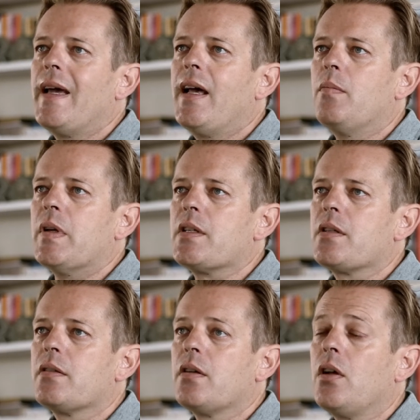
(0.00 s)
element.
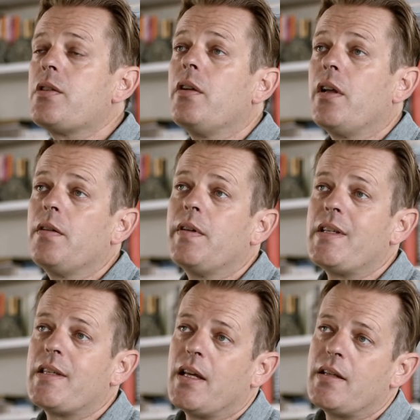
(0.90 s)
Also, a lot of it is
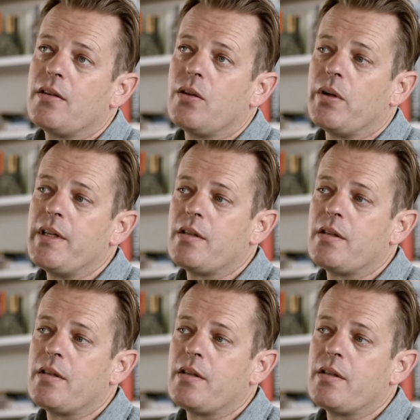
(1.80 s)
set at the Oyster